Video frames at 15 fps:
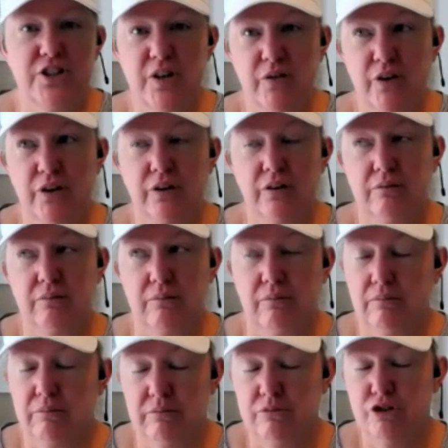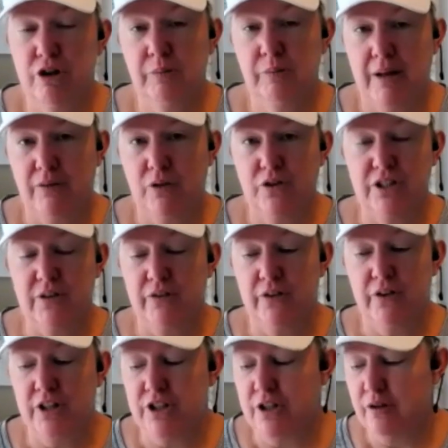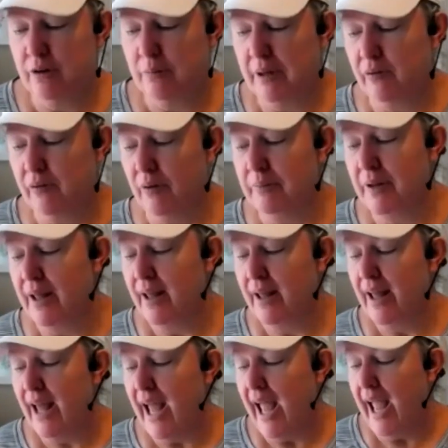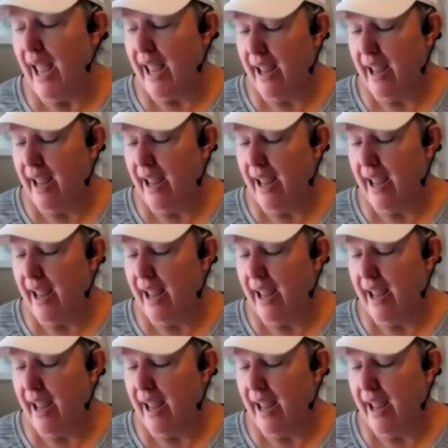upgrades, different trim levels, different things that you could pick from.